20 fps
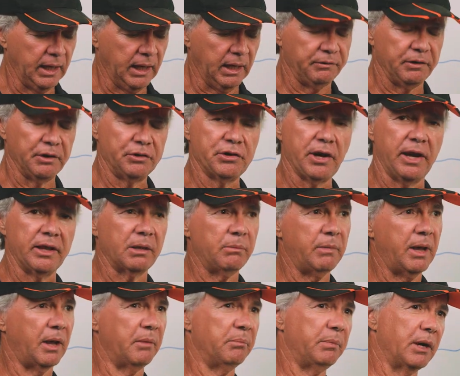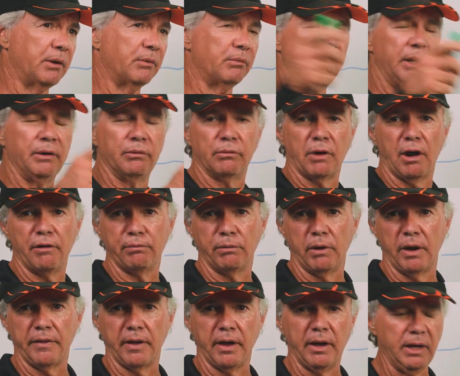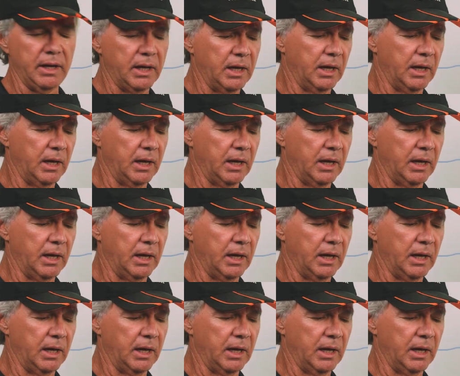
If you take them out in rough weather,